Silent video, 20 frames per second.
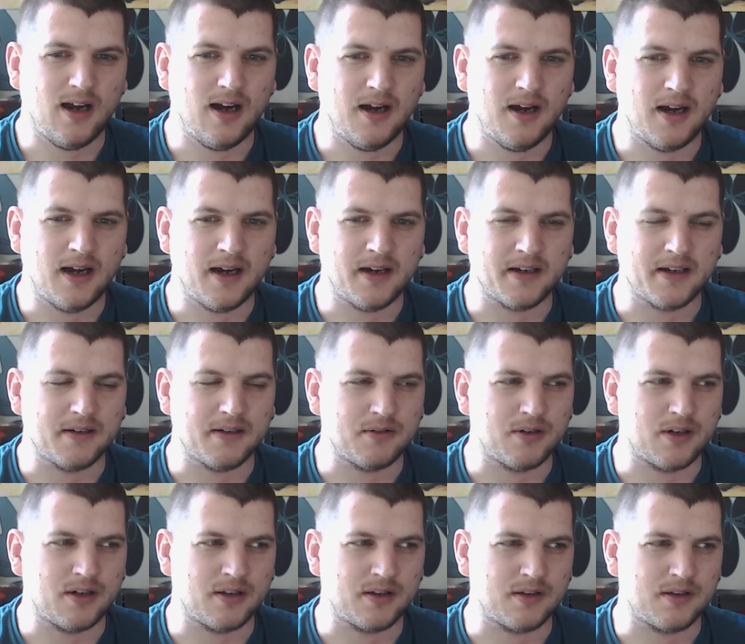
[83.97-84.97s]
I
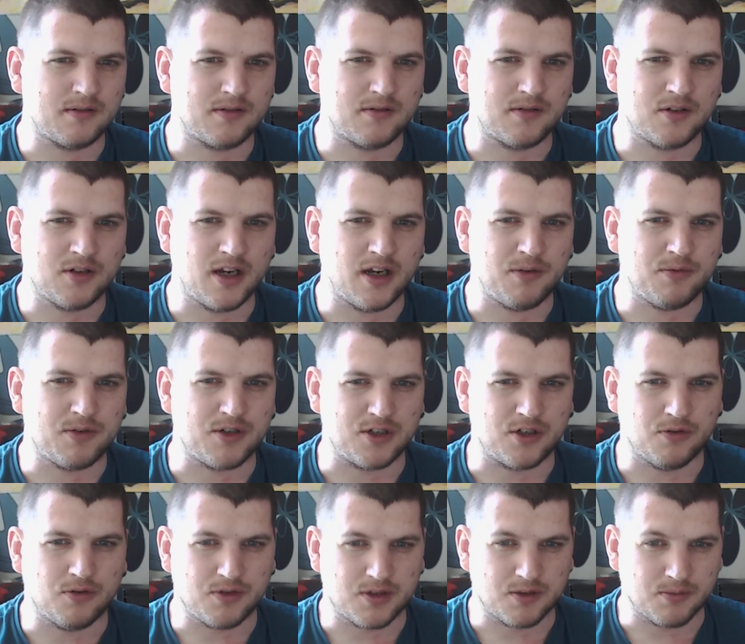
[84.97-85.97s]
thought I would
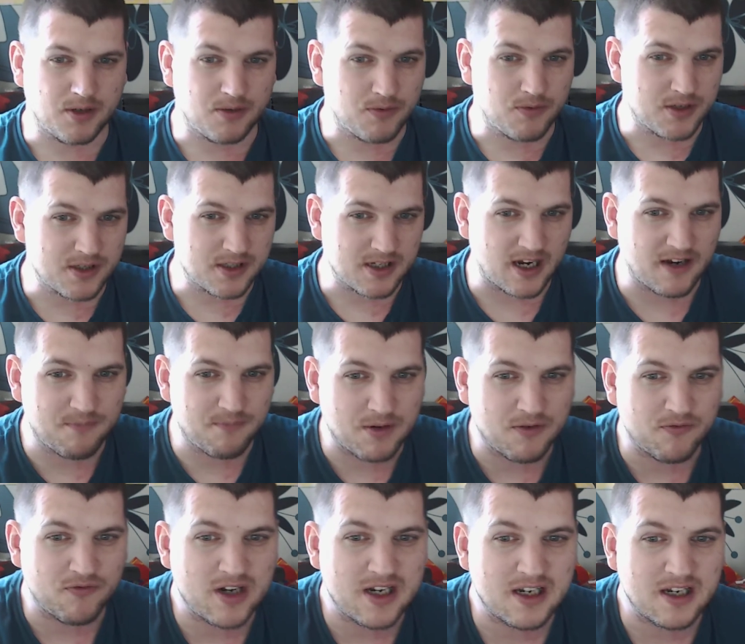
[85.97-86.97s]
show some of the ones that I've
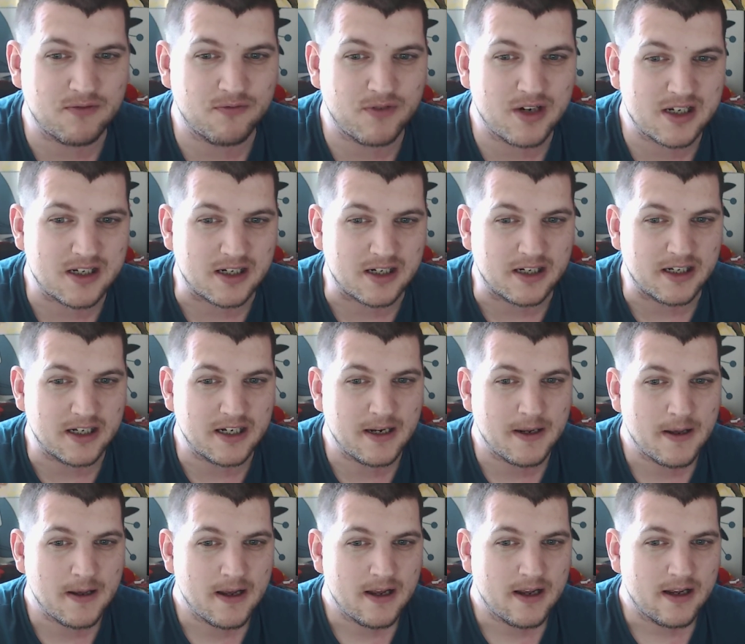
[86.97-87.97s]
been reading recently,
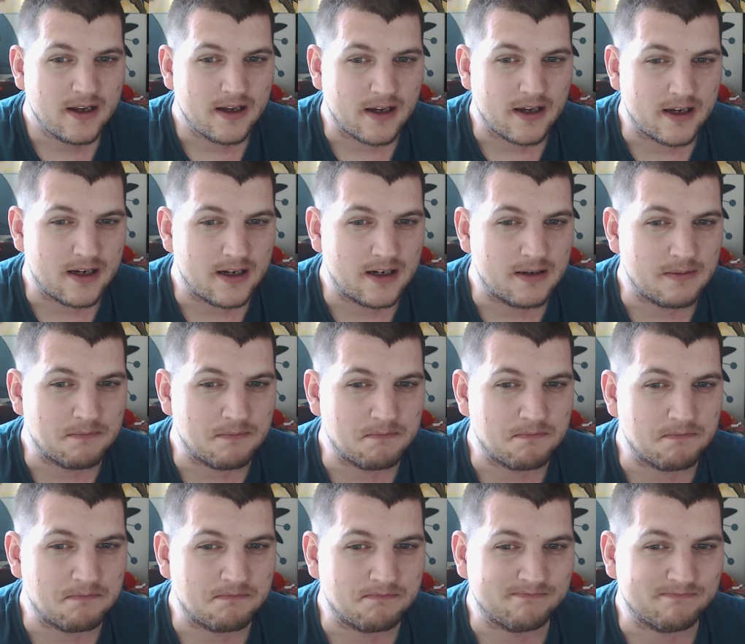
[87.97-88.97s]

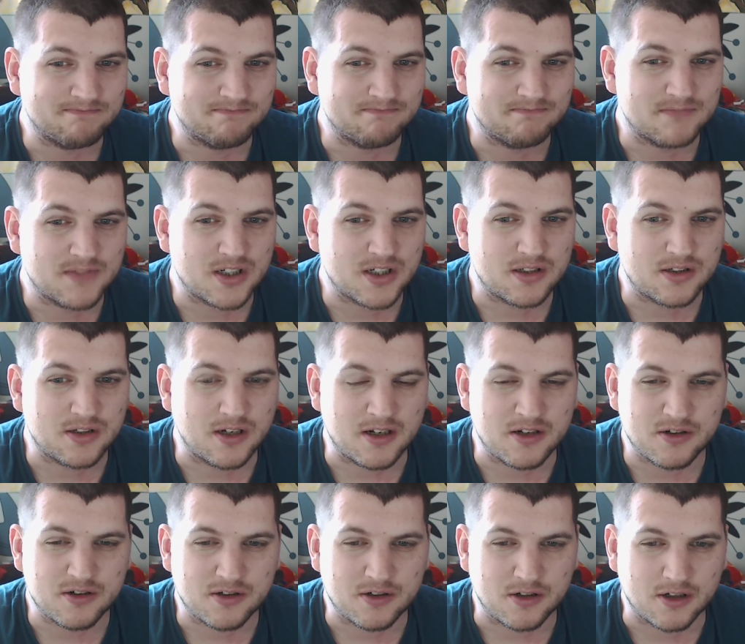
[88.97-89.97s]
just
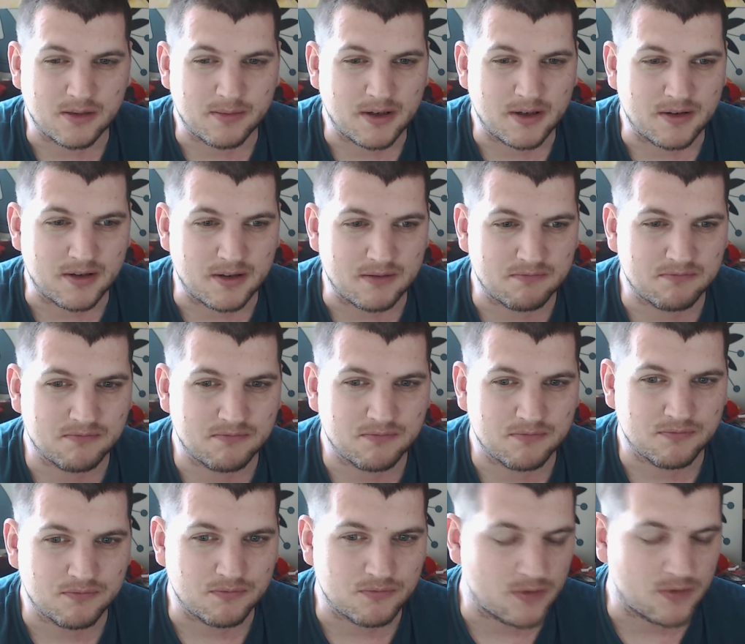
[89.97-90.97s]
talk about
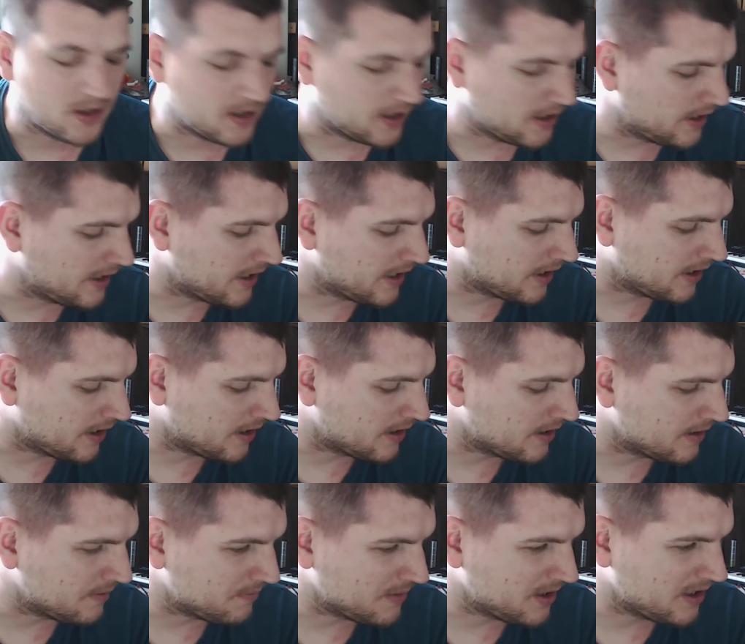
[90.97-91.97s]
what they're like.
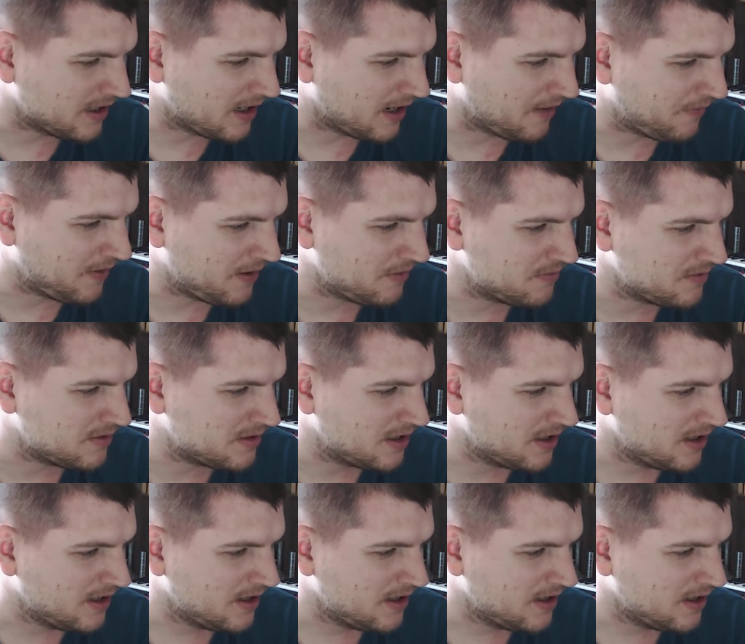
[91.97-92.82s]
I find